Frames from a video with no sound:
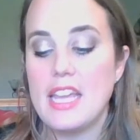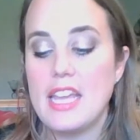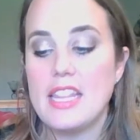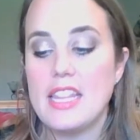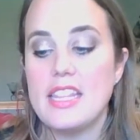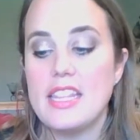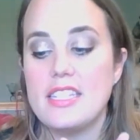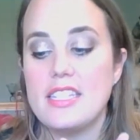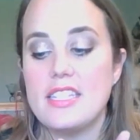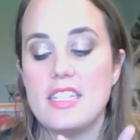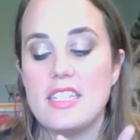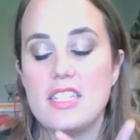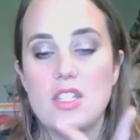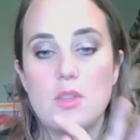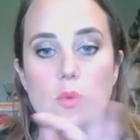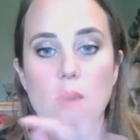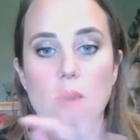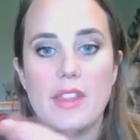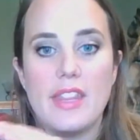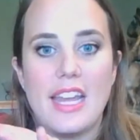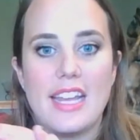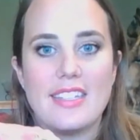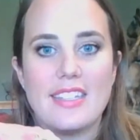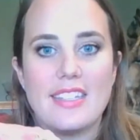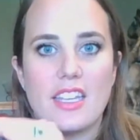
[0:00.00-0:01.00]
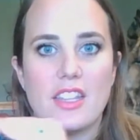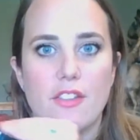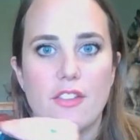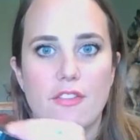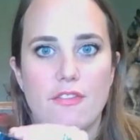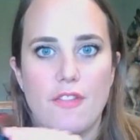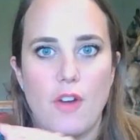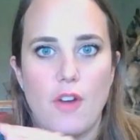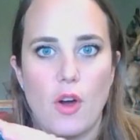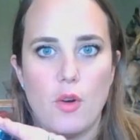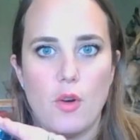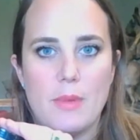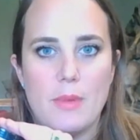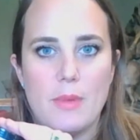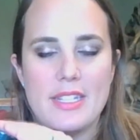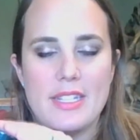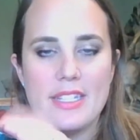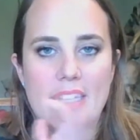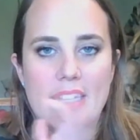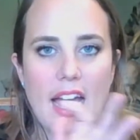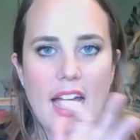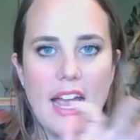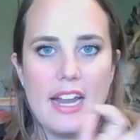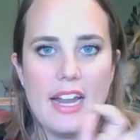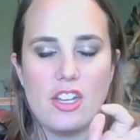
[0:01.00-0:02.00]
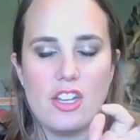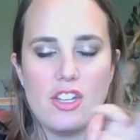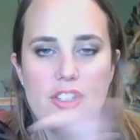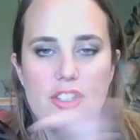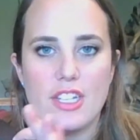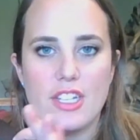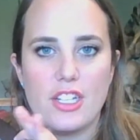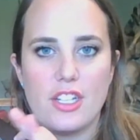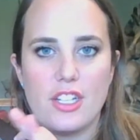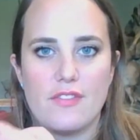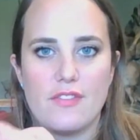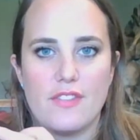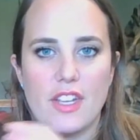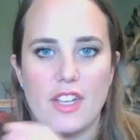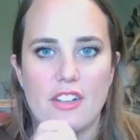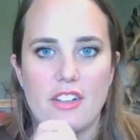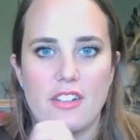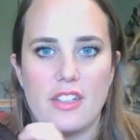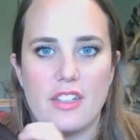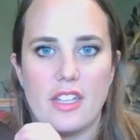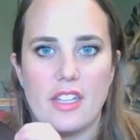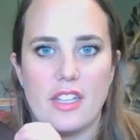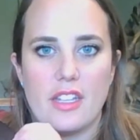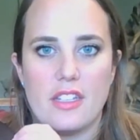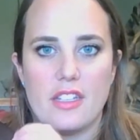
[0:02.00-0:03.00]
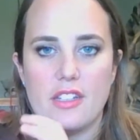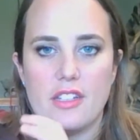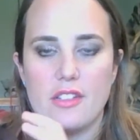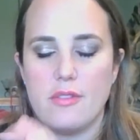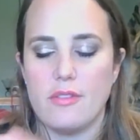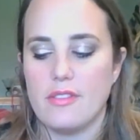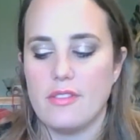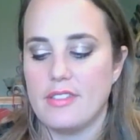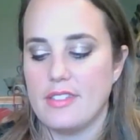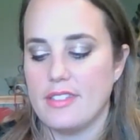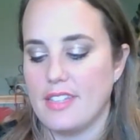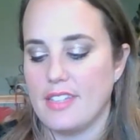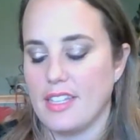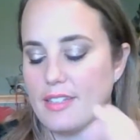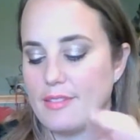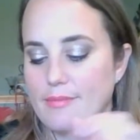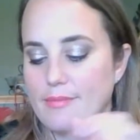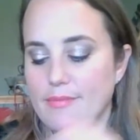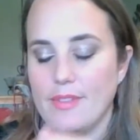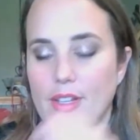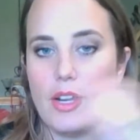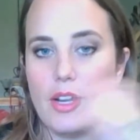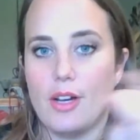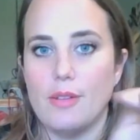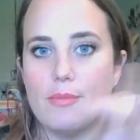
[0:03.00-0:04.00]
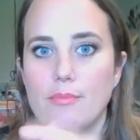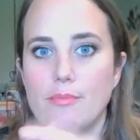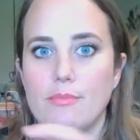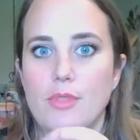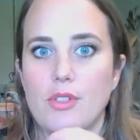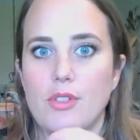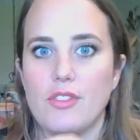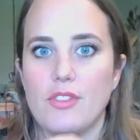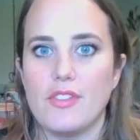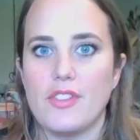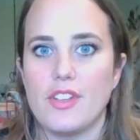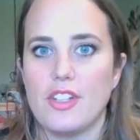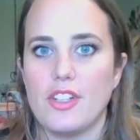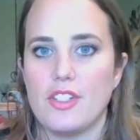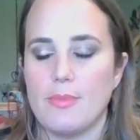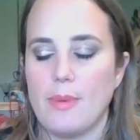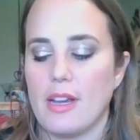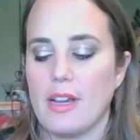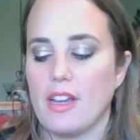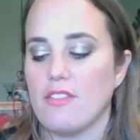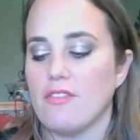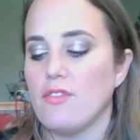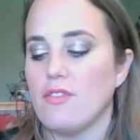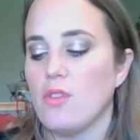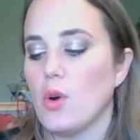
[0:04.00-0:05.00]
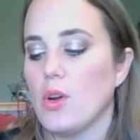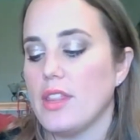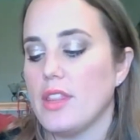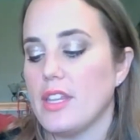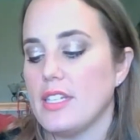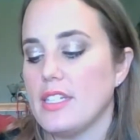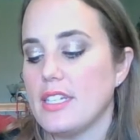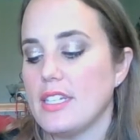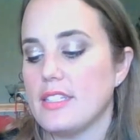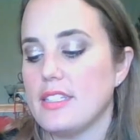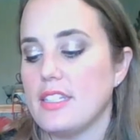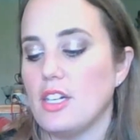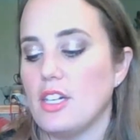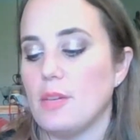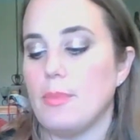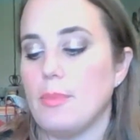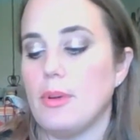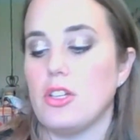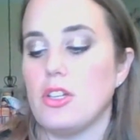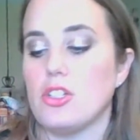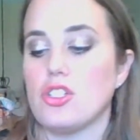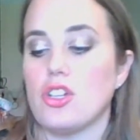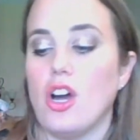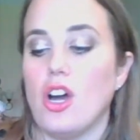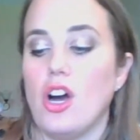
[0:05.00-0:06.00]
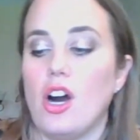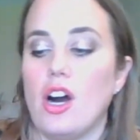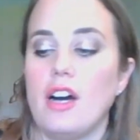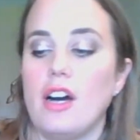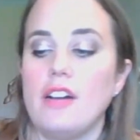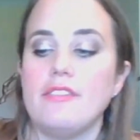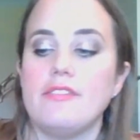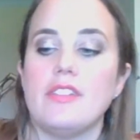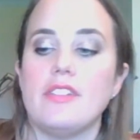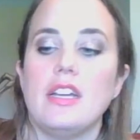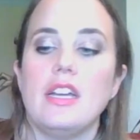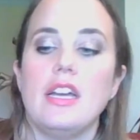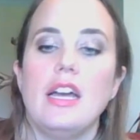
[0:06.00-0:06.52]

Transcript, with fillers: This is the one that has like the foam inside and you stick your finger and then do like, you know, move your fingers back and forth and takes nail polish off.